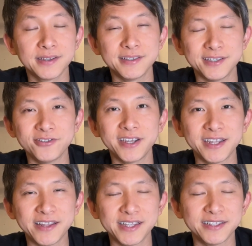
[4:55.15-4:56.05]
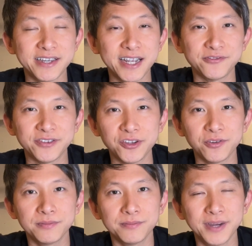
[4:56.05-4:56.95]
See you again until the next video.
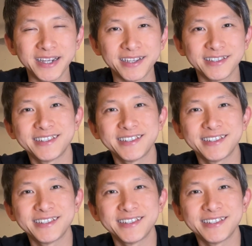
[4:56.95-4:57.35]
Bye guys.